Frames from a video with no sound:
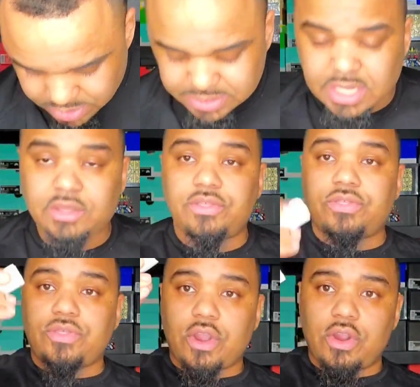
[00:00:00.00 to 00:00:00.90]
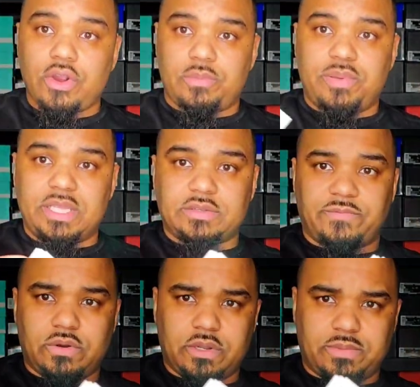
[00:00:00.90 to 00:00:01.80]
to take a third piece of
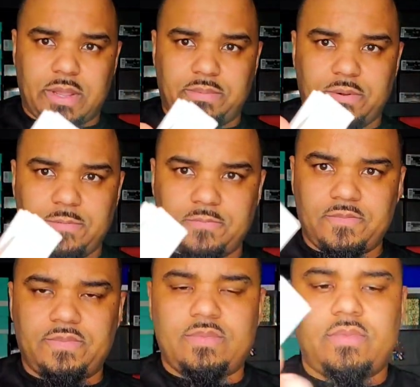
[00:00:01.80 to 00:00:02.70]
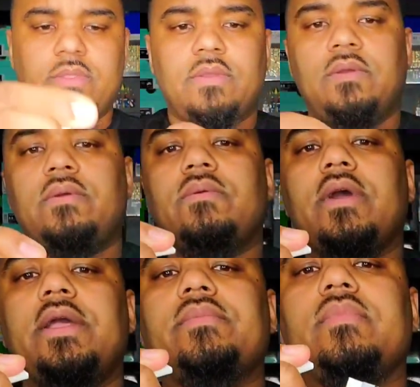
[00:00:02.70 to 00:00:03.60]
folded paper,
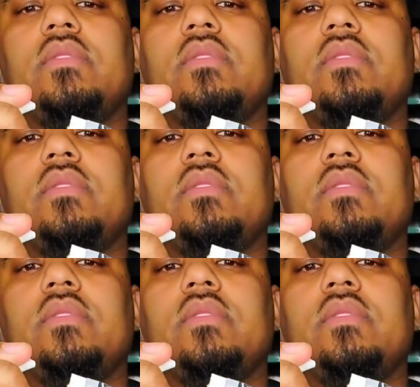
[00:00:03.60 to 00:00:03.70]
right?